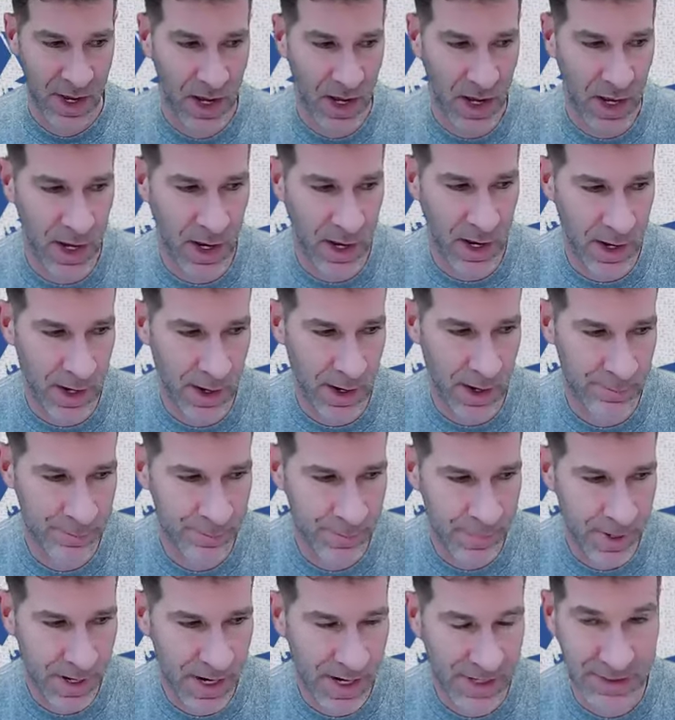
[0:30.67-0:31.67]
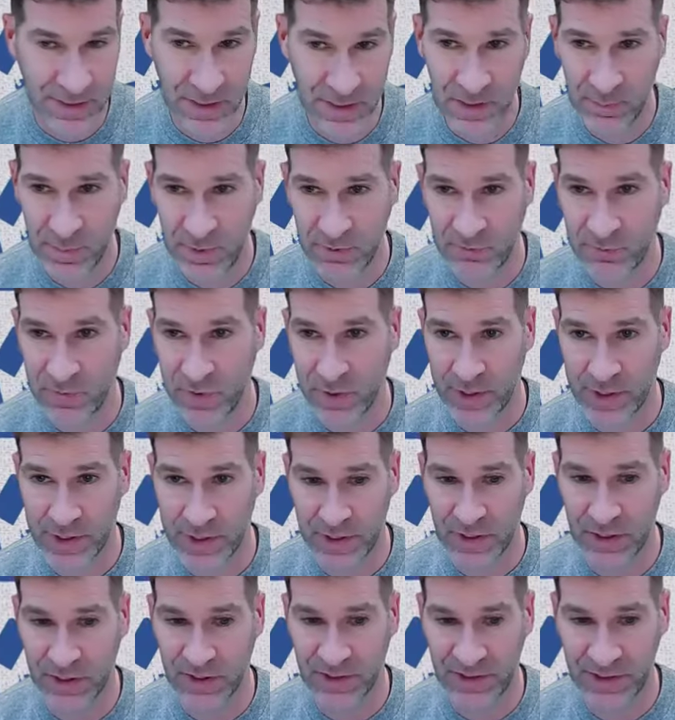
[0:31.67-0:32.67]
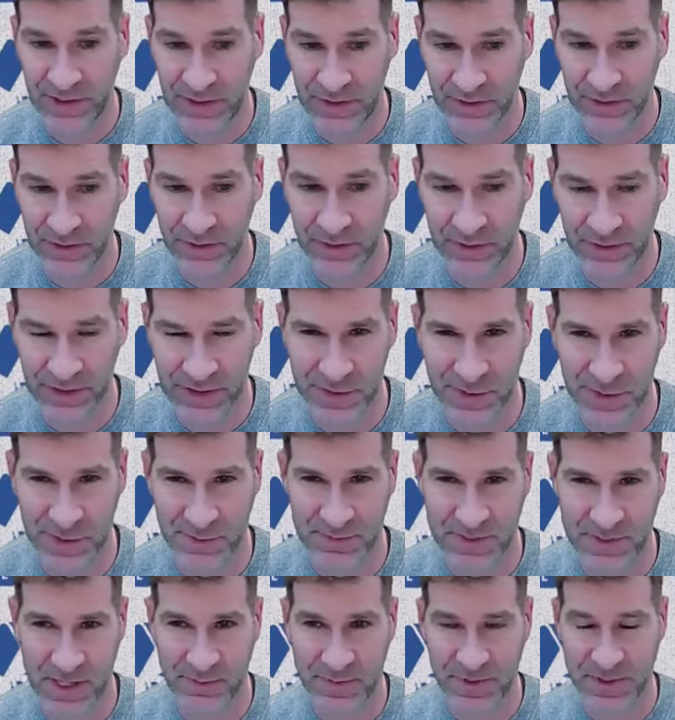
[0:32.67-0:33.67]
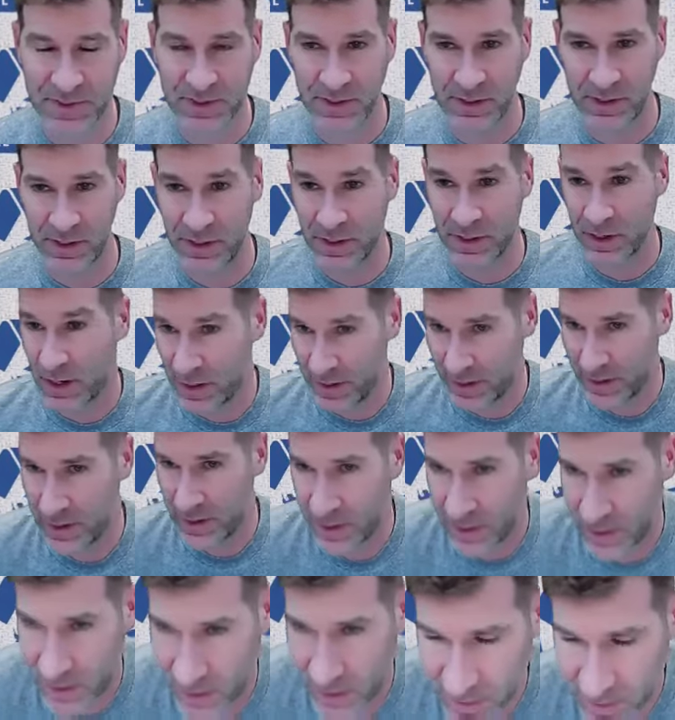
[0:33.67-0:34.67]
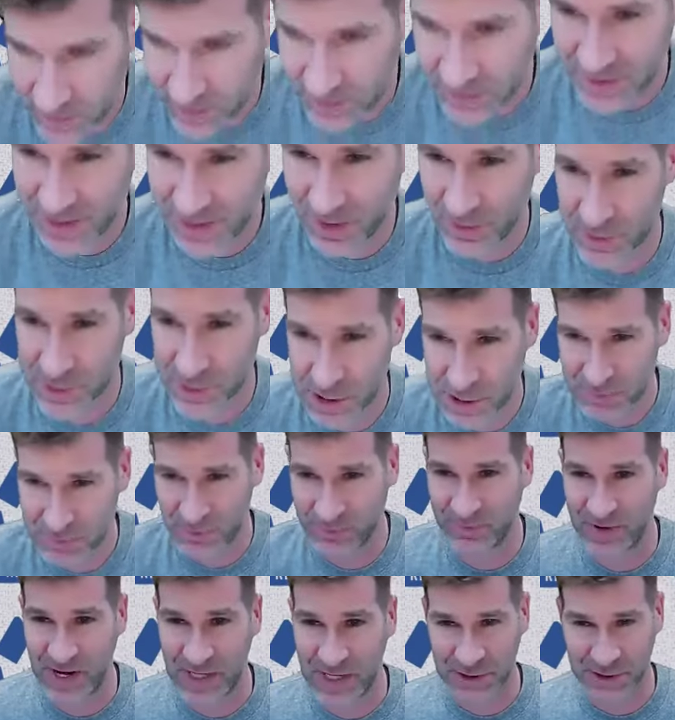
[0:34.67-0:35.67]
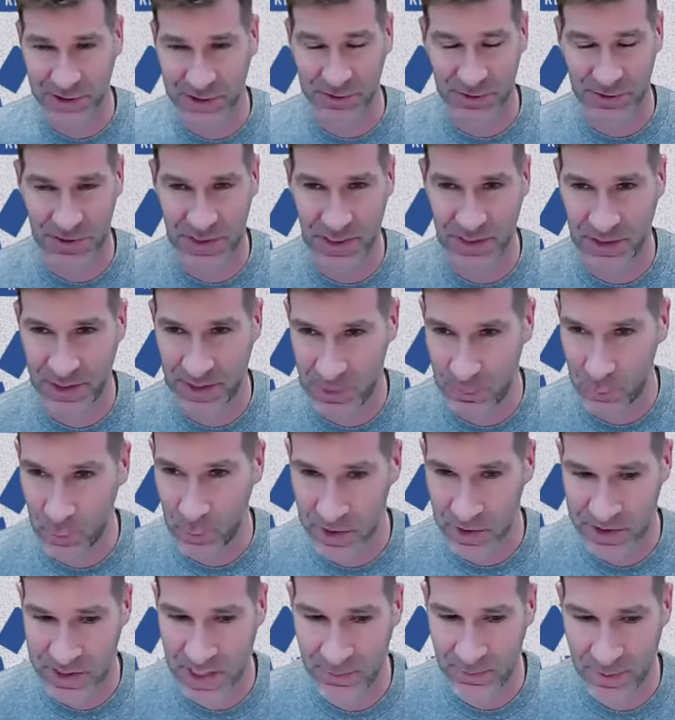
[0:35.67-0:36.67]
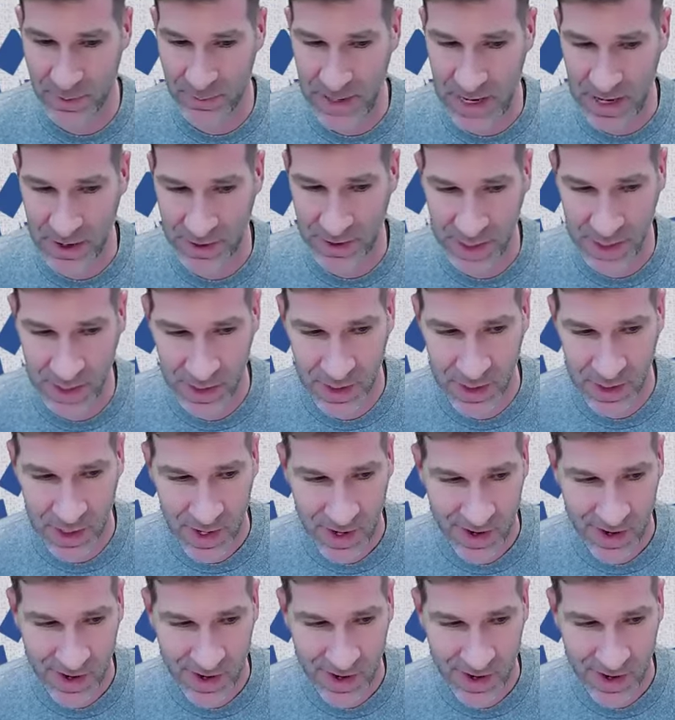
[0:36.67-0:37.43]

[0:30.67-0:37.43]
I need to be very clear because sometimes the intelligence professionals get like worked up about it.